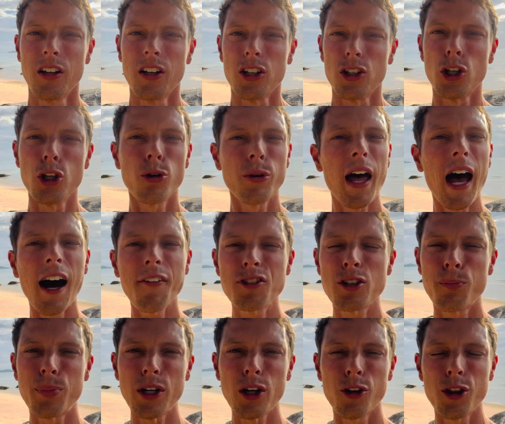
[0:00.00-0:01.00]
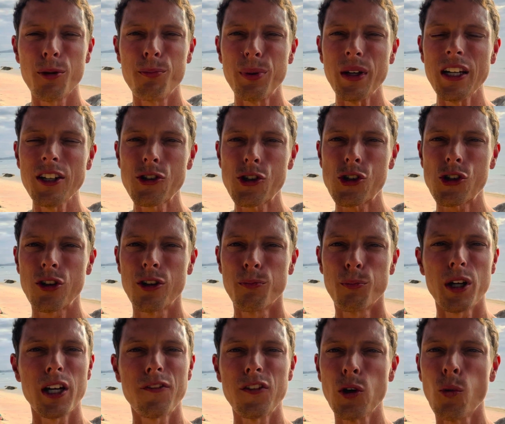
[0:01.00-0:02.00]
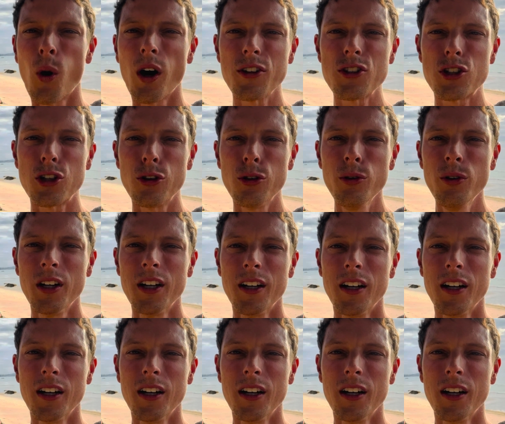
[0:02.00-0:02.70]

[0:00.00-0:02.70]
You don't have to be on the beach, but if you want to,